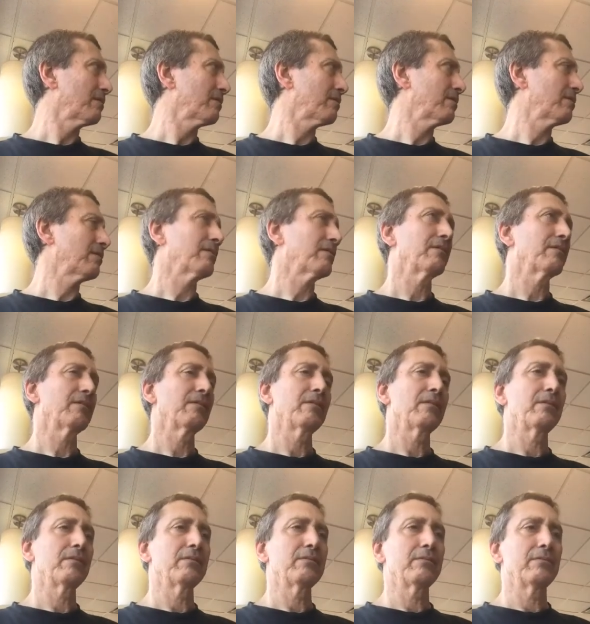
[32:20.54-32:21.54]
There you go.
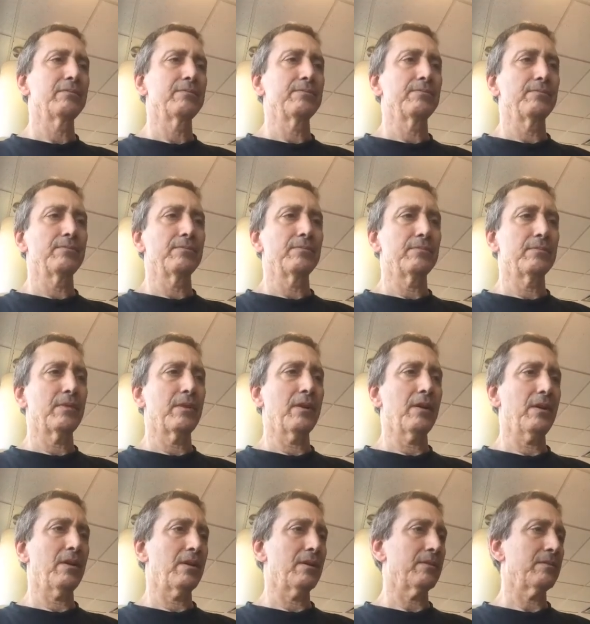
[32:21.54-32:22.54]

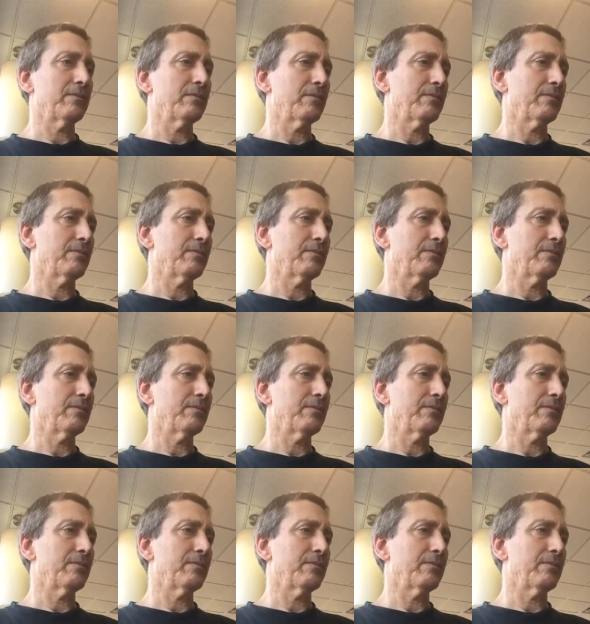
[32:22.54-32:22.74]
Yeah.